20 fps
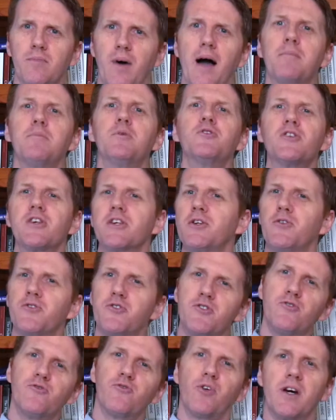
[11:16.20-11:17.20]
I'm using those
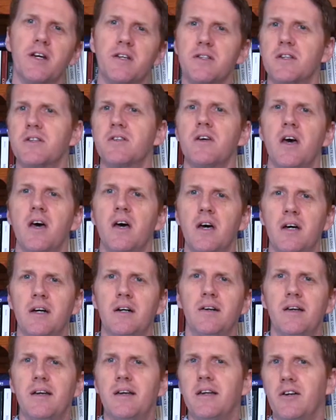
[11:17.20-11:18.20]
two phrases
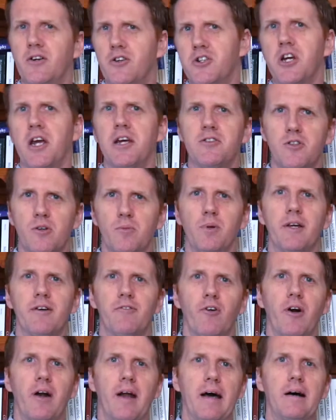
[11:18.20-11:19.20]
interchangeably
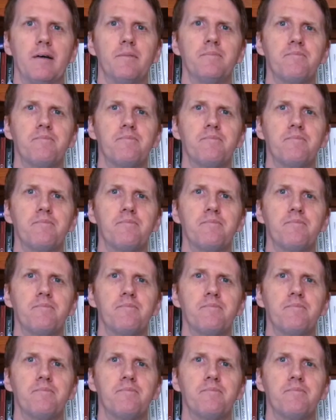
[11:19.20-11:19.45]
for now.